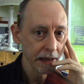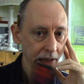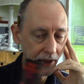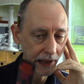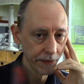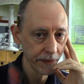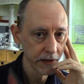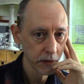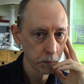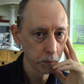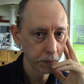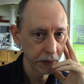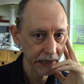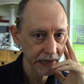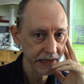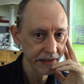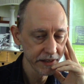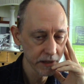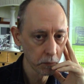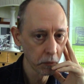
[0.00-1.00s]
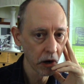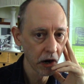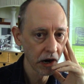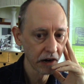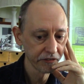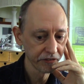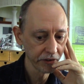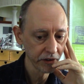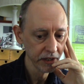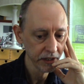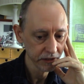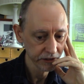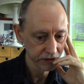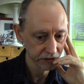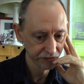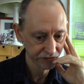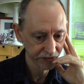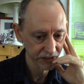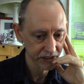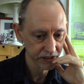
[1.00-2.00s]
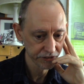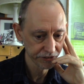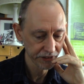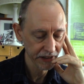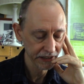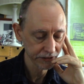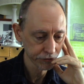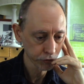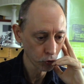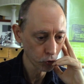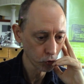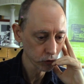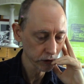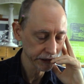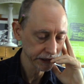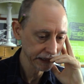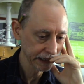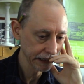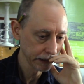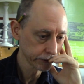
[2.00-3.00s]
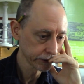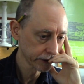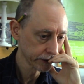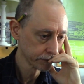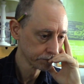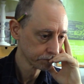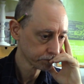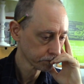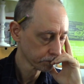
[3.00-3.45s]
and then pay them off to finish that toll encounter.